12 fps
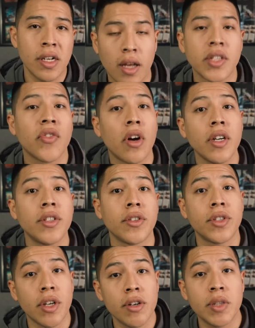As far as your
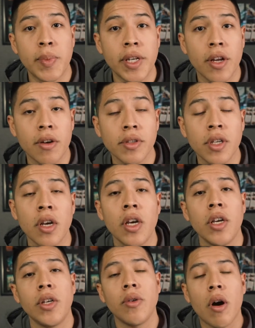shutter speed goes,
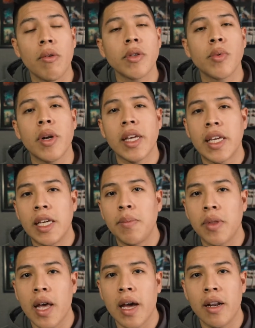you always want to keep
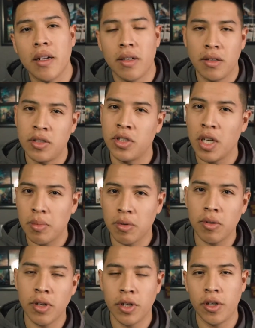that
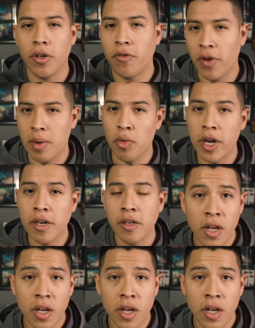double your frame rate.